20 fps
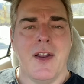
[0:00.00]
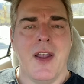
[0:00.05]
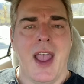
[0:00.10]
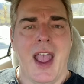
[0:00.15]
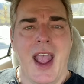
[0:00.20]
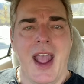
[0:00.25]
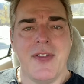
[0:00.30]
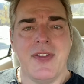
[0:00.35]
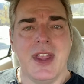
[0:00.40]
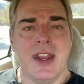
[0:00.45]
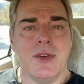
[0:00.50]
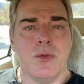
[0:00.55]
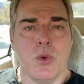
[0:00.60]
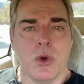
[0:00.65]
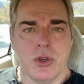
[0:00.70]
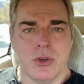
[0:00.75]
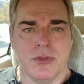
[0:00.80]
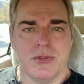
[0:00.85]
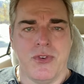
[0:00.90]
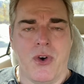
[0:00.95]
And then what
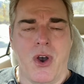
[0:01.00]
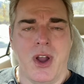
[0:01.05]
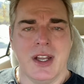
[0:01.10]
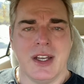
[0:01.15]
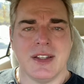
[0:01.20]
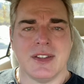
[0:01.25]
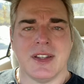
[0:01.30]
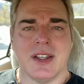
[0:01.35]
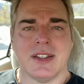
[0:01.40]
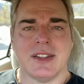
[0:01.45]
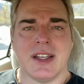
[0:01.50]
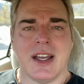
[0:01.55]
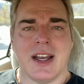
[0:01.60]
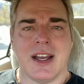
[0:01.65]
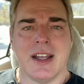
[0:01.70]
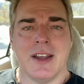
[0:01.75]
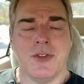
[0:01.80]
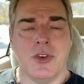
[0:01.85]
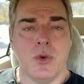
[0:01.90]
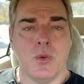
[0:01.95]
you'll find is that
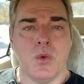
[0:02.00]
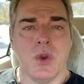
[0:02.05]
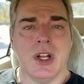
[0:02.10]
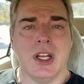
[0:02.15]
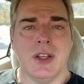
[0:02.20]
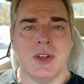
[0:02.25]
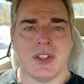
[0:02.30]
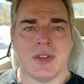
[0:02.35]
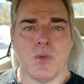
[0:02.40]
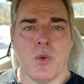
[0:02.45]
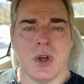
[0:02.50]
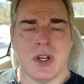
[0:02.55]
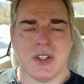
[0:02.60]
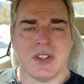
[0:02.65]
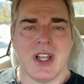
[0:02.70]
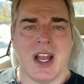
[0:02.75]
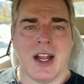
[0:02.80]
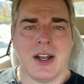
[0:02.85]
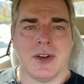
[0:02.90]
if you really want to start